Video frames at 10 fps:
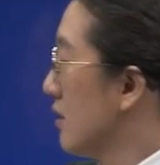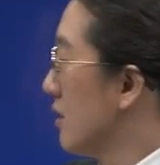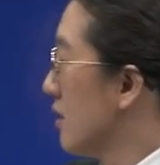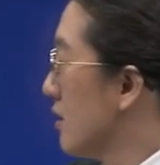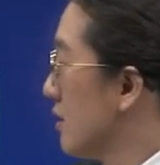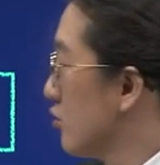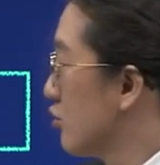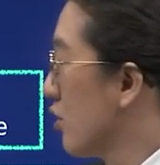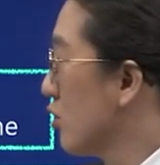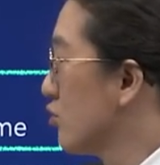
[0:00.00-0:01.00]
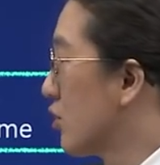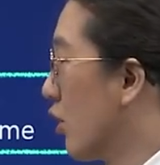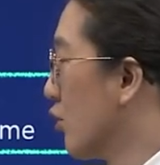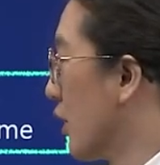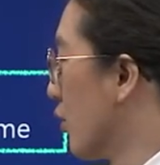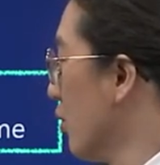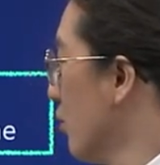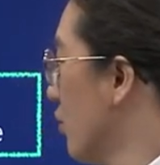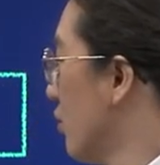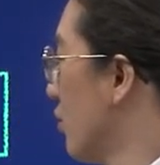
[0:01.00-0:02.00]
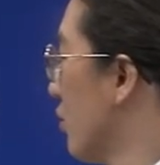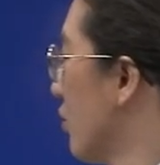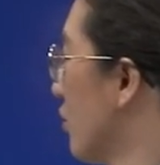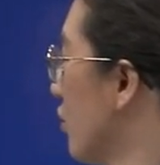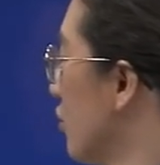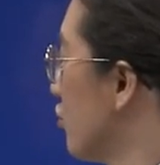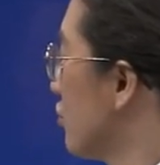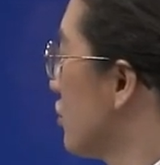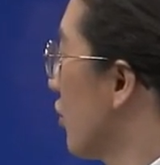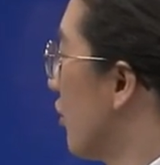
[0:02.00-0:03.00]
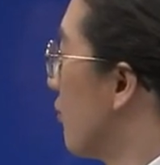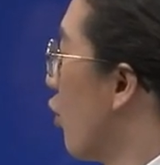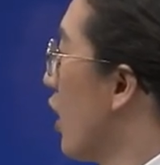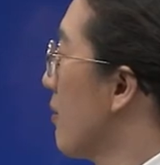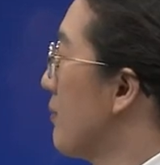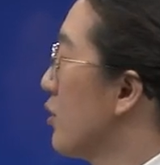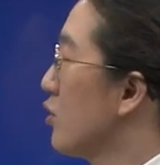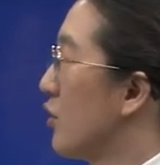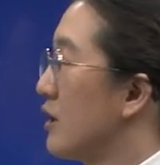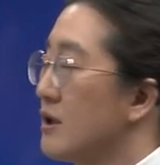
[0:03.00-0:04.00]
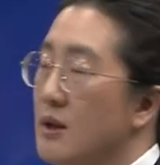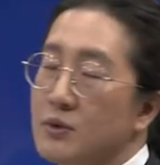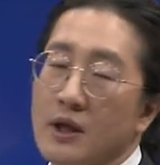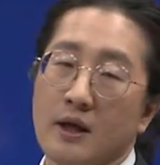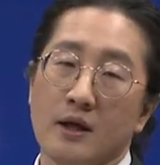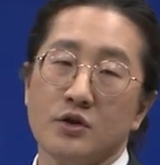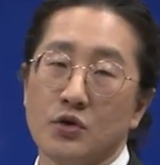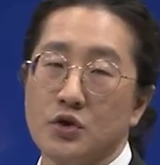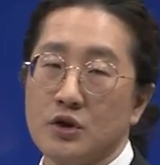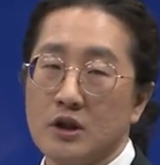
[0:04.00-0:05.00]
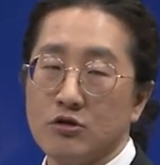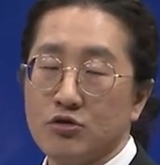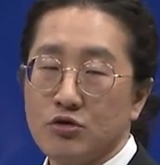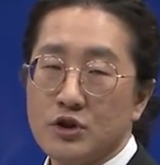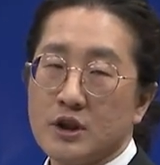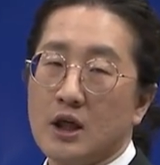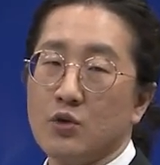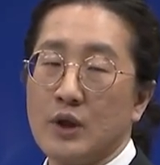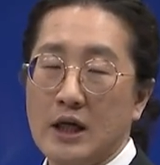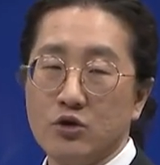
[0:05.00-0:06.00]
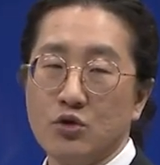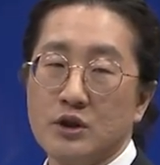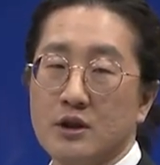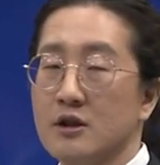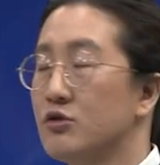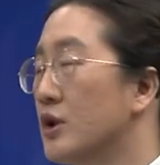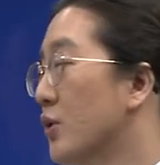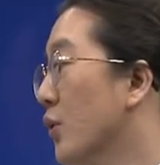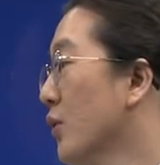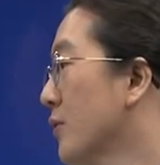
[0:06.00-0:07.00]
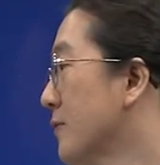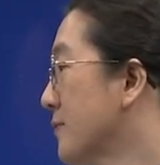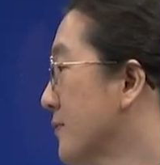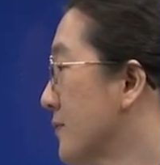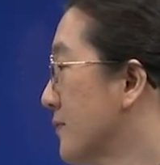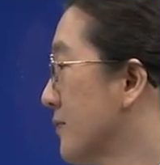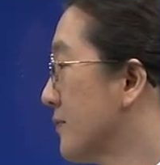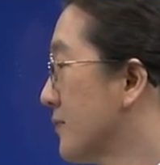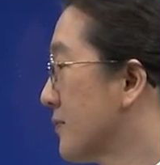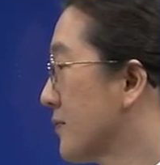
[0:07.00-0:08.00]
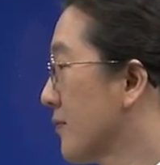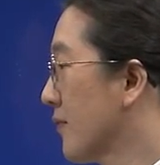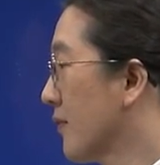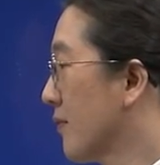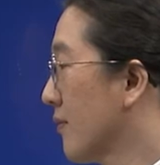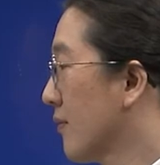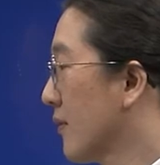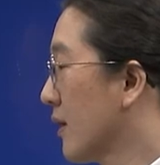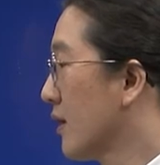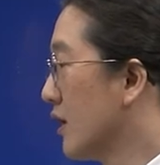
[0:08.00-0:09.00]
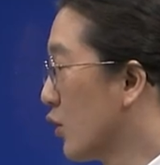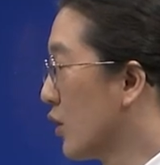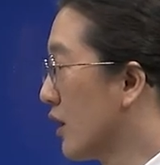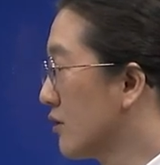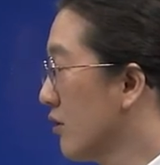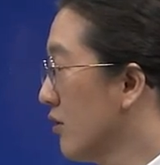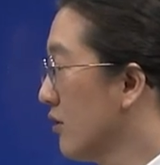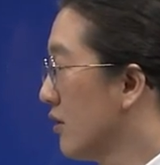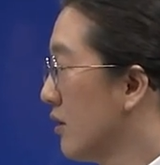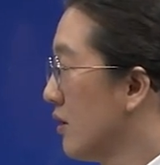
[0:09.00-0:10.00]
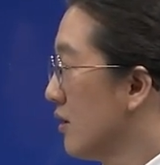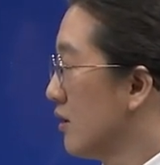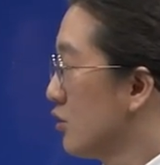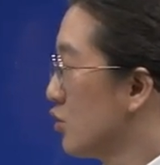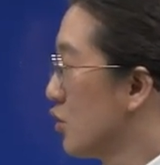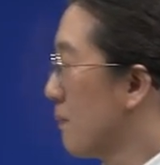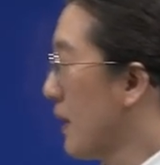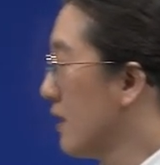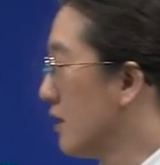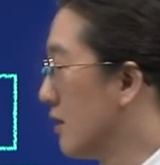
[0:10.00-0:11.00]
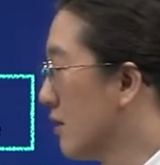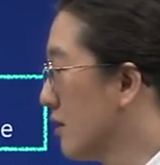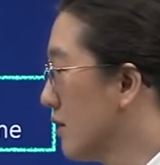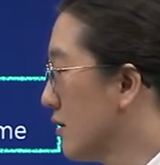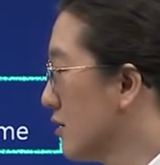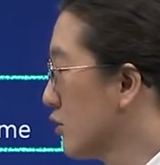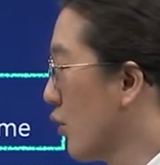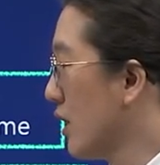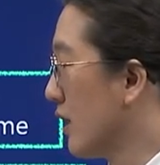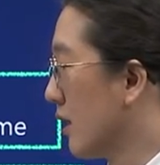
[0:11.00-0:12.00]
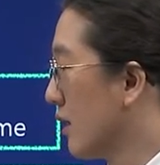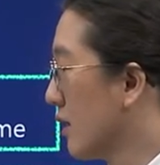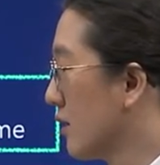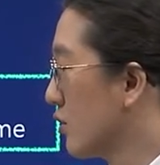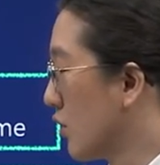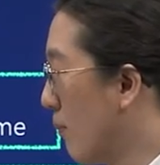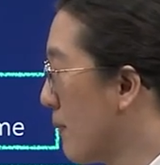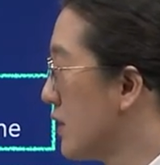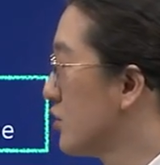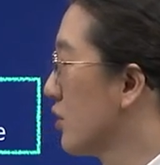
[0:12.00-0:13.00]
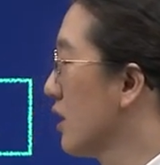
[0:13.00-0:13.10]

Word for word: It causes less bleeding during surgery and less necessity for suture, thus leading to decreased surgical time. As a result, there is less post-op pain, swelling,